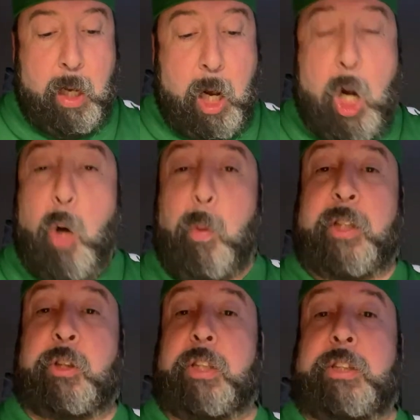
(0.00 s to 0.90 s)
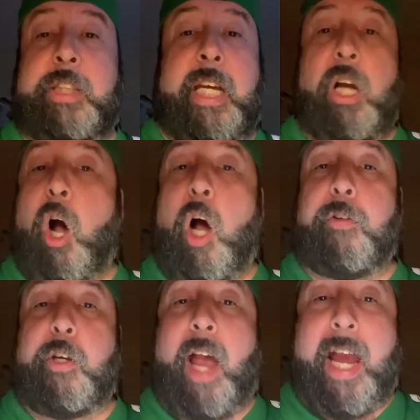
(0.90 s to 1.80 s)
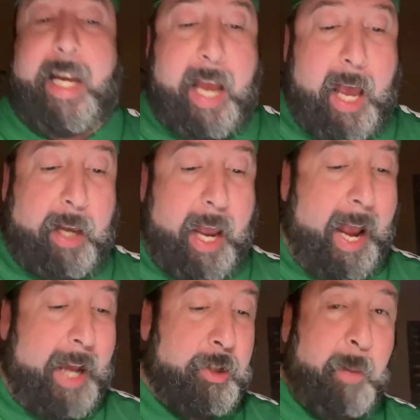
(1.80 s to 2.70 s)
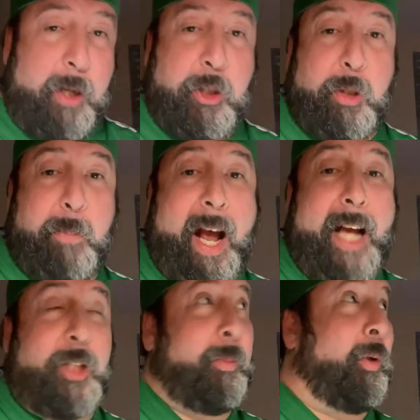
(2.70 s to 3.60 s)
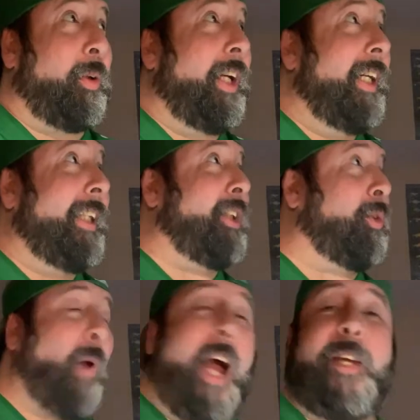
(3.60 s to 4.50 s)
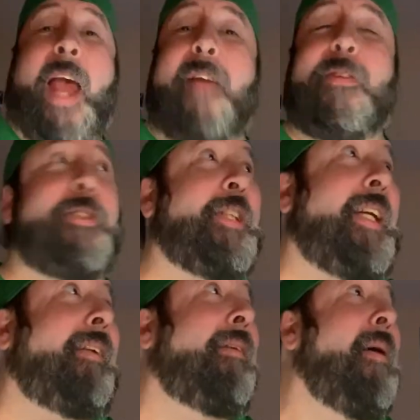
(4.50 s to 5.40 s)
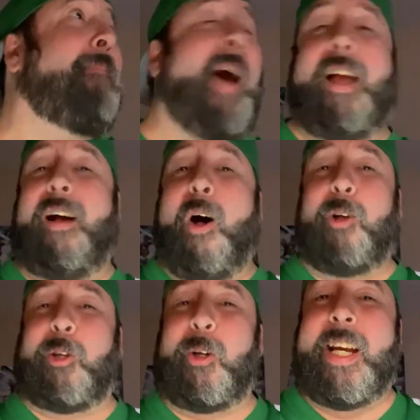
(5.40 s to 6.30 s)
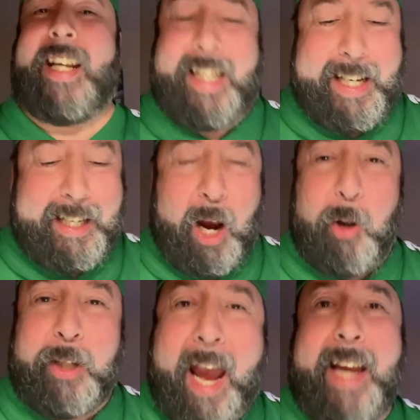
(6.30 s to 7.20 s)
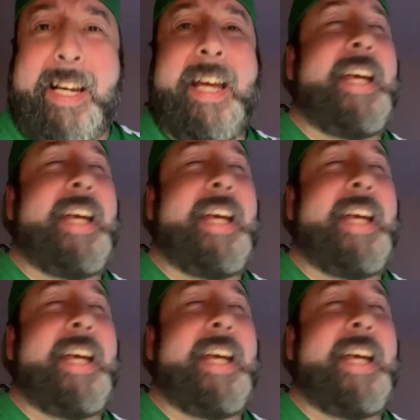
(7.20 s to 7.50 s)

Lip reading: Always good seeing all of you hanging out as much as possible. This is why you haven't seen my alternate ego yet.